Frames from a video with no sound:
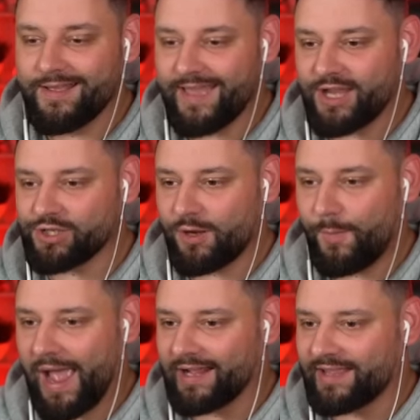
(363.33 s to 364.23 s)
they should have
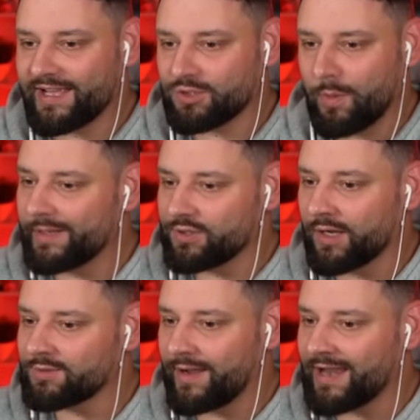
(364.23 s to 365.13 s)
packed their swimming
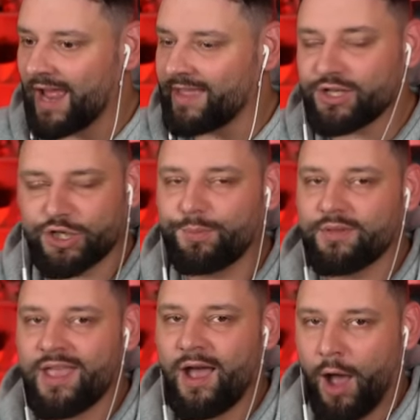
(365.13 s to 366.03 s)
trunks right now. They should have
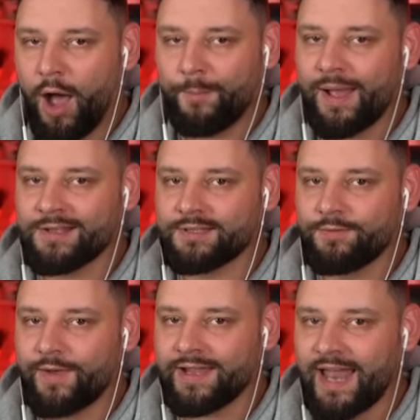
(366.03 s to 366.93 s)
put their armbands
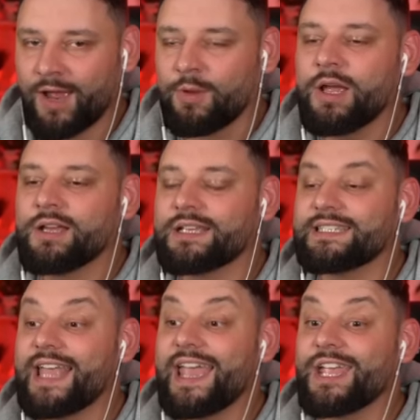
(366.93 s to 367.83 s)
on right now,
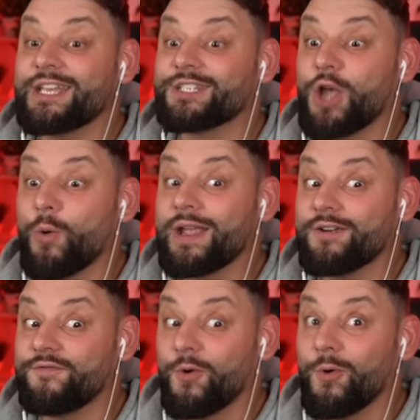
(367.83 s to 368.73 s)
because they is going
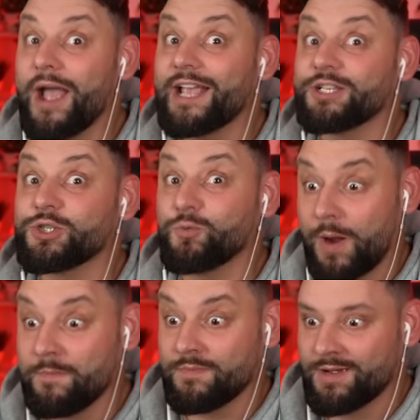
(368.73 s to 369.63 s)
for a
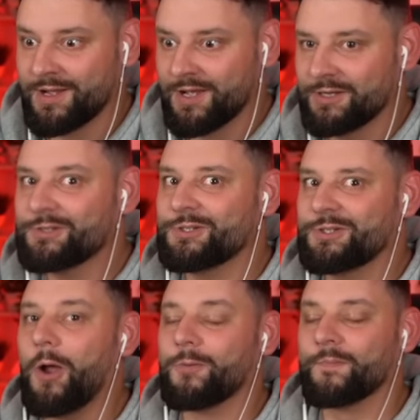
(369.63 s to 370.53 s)
swim.
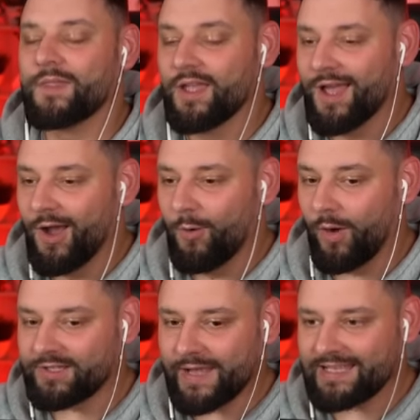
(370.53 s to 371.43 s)
So,
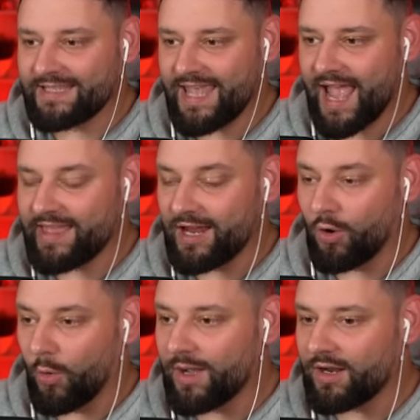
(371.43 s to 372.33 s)
once it to the air then,
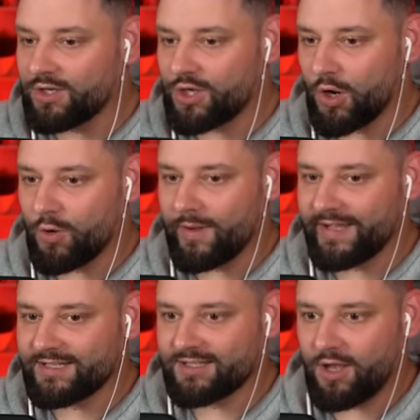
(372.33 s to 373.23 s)
all we got to do
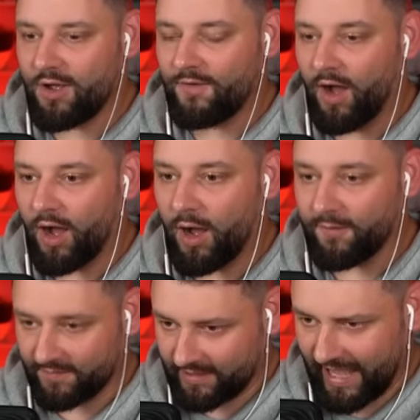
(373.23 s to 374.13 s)
is serve
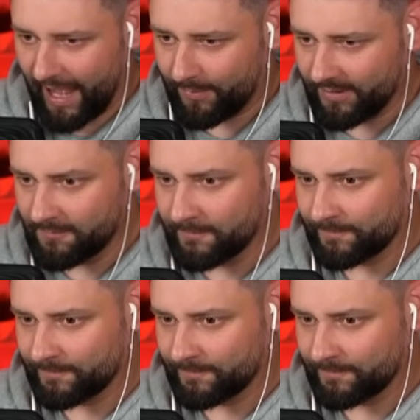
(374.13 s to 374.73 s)
half the cabin